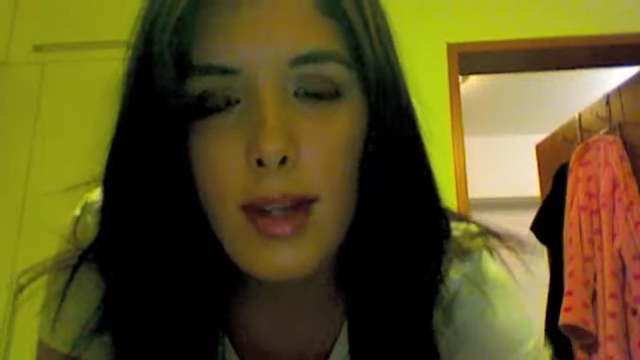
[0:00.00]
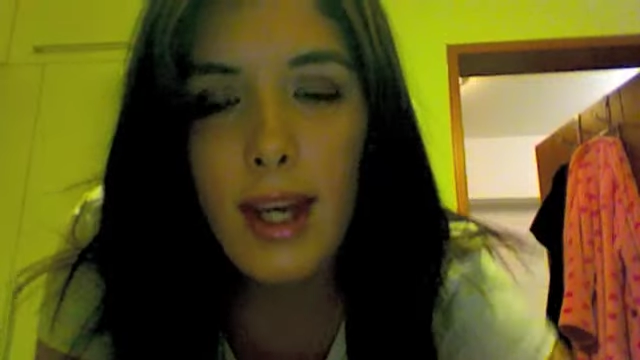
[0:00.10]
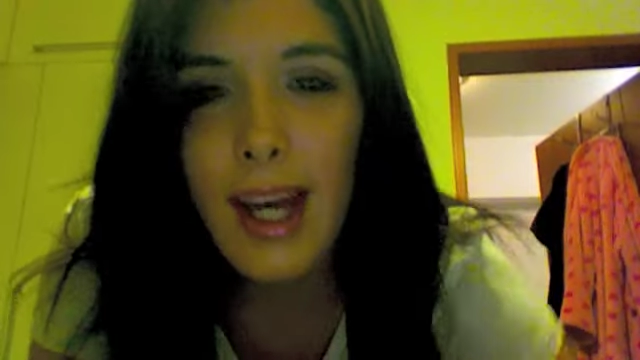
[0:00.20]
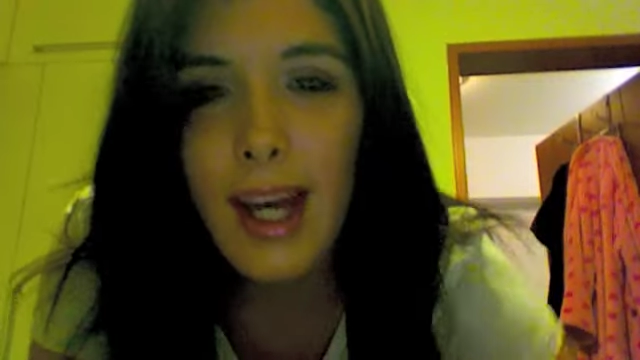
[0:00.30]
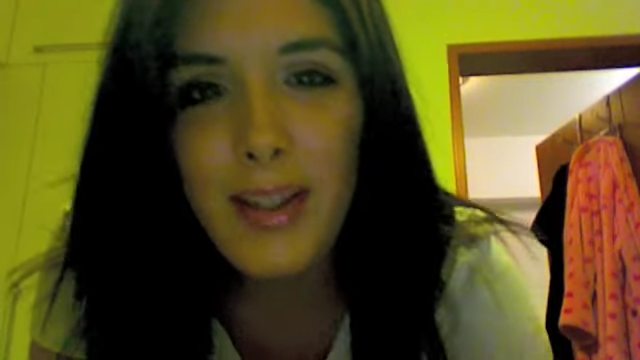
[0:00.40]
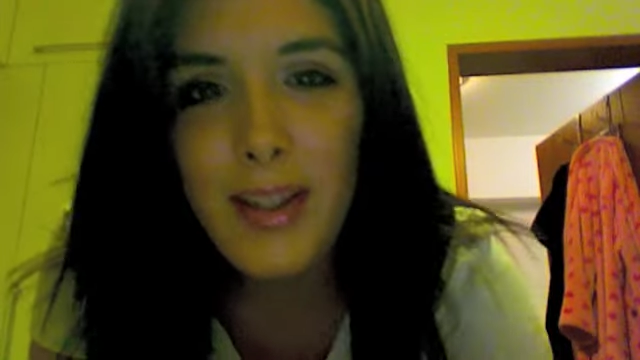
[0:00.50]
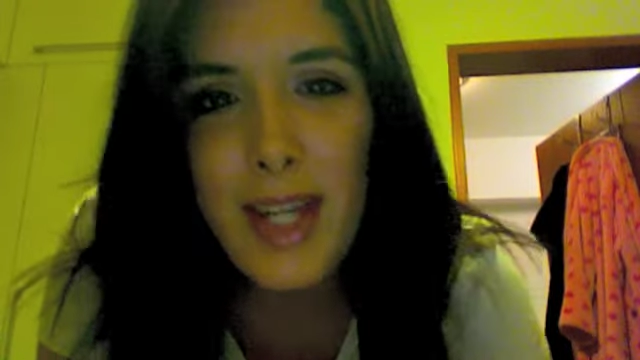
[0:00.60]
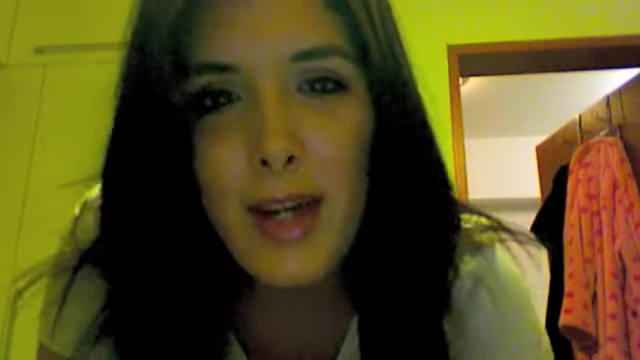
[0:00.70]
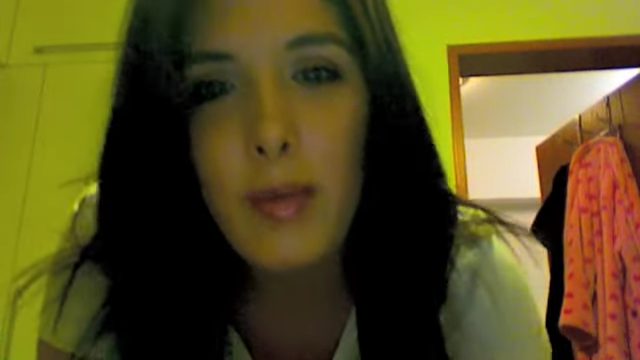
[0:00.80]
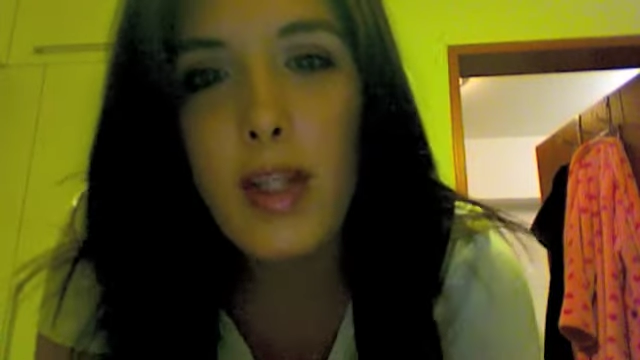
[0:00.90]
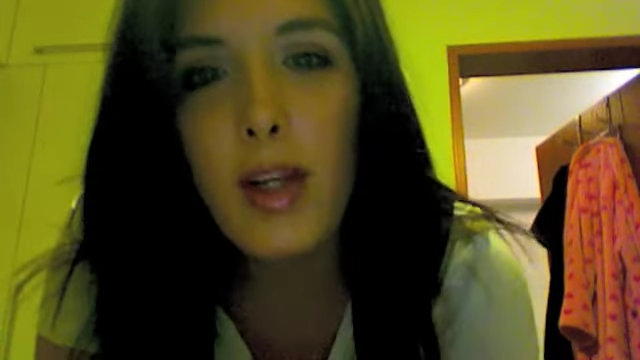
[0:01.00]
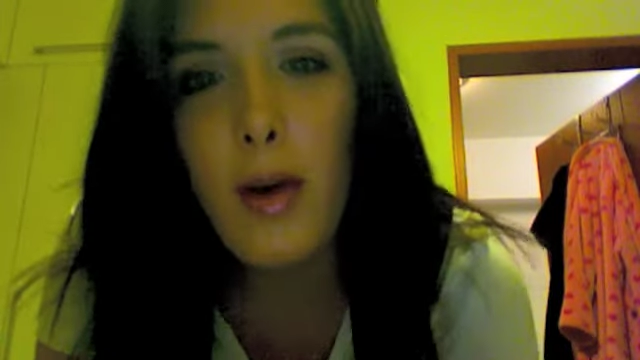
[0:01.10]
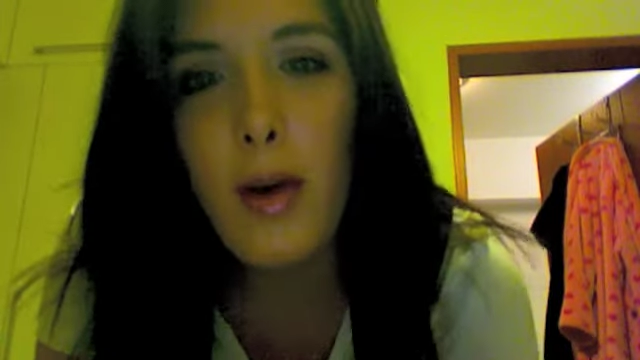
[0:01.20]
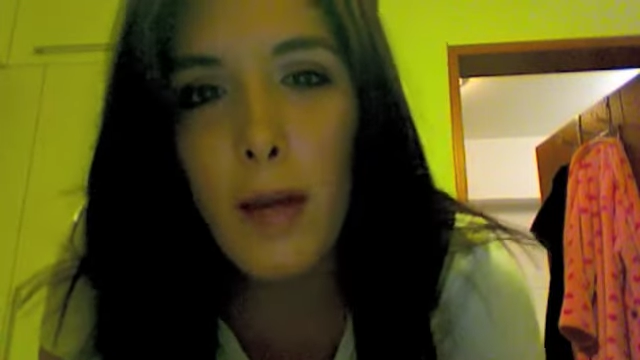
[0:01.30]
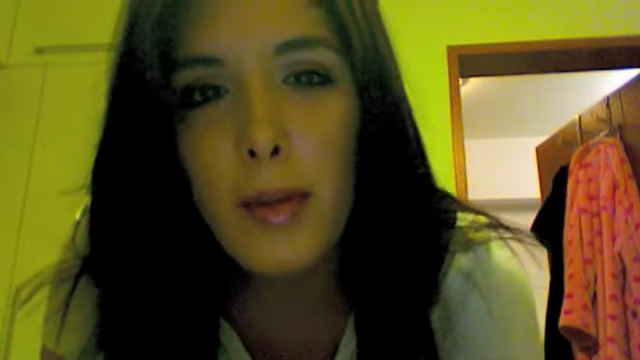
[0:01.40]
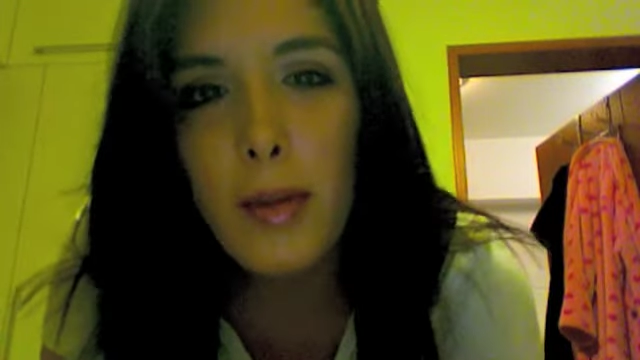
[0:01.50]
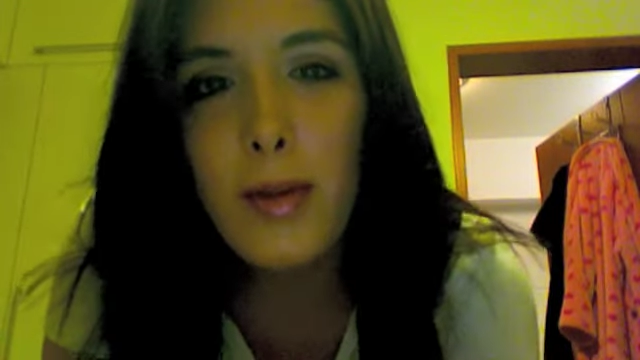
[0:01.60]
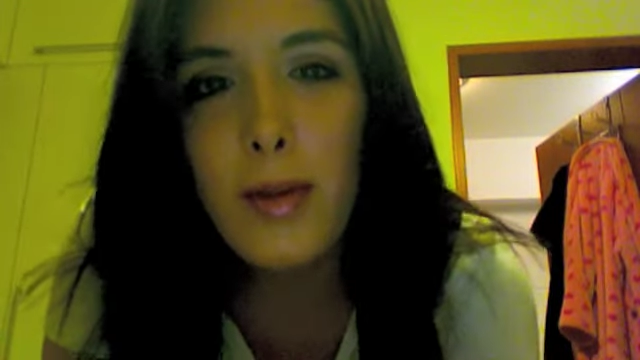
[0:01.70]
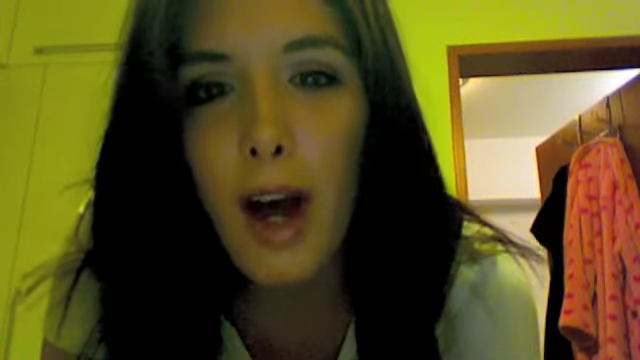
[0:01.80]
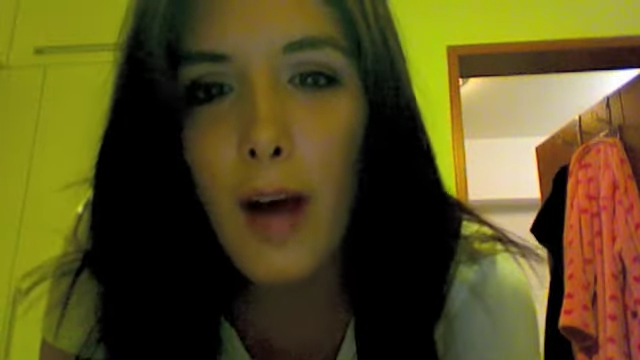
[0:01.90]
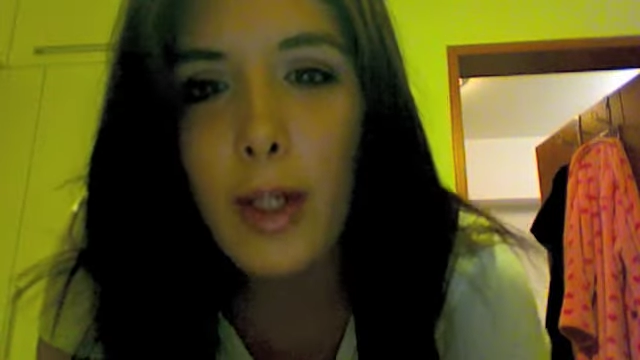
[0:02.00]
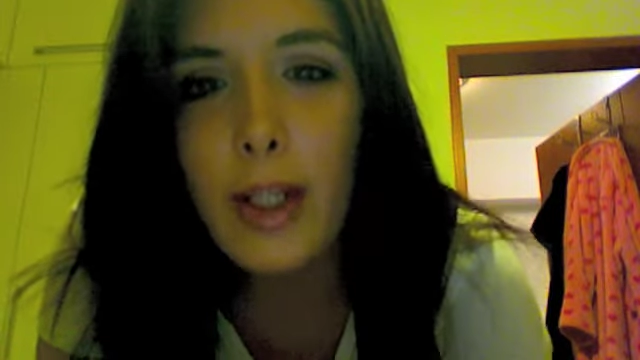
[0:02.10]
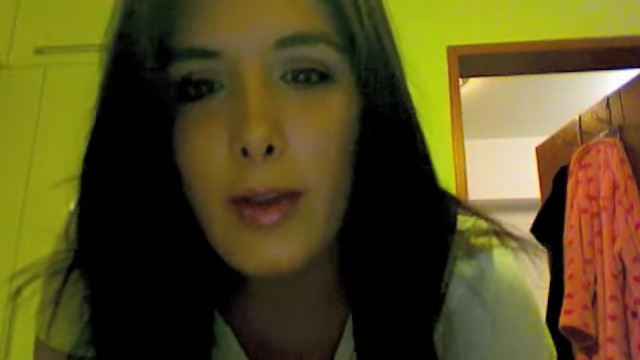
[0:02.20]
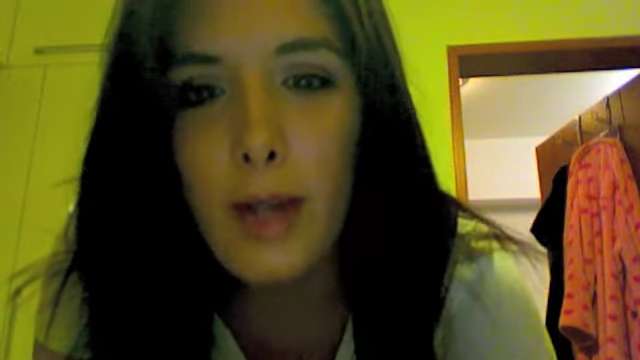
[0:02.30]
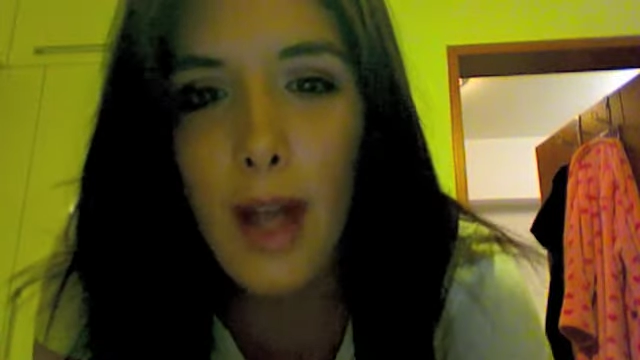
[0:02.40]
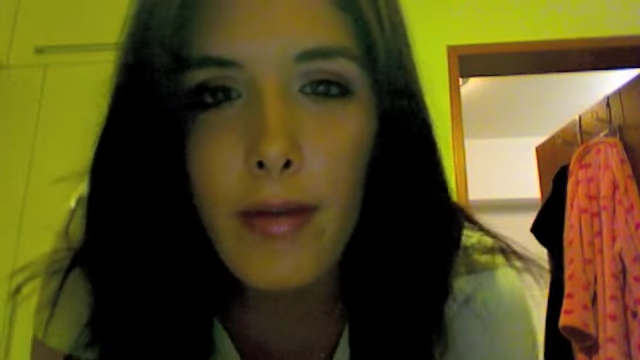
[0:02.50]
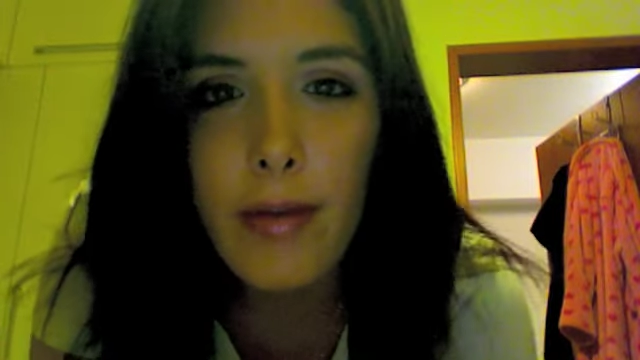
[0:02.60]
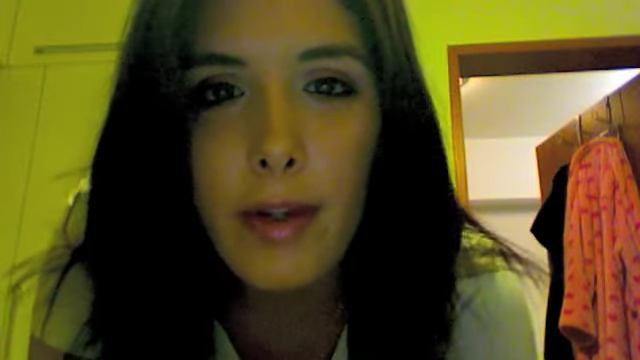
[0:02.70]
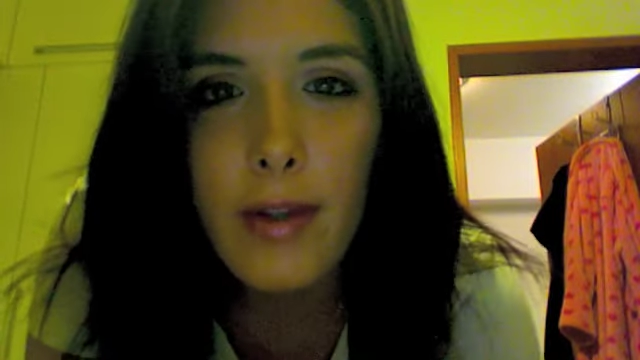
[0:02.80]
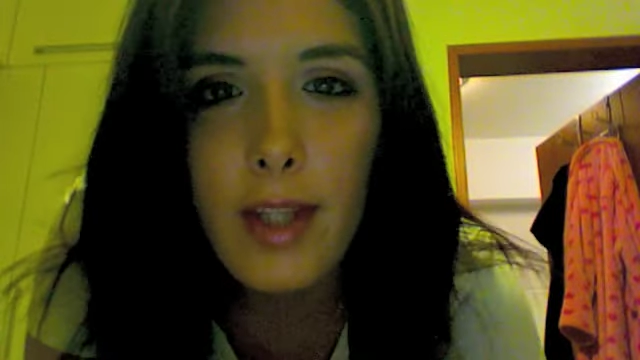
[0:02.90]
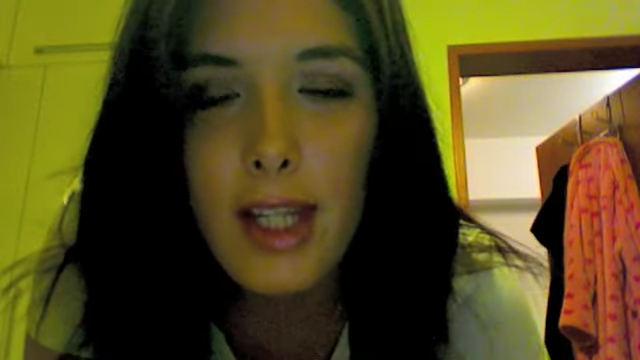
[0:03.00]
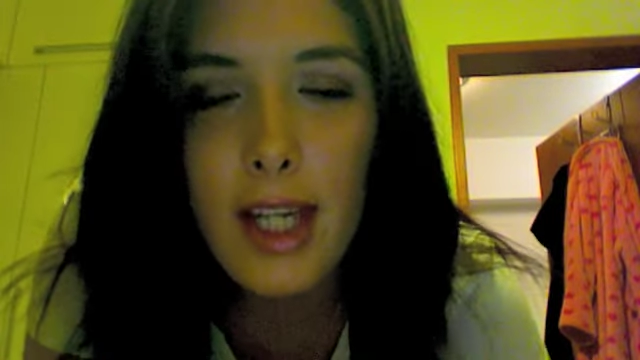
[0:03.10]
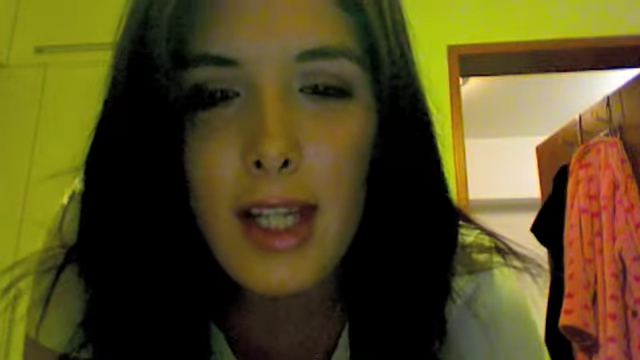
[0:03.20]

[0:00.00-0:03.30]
Hey guys, what's up? So I'm do I want to do an outfit of the day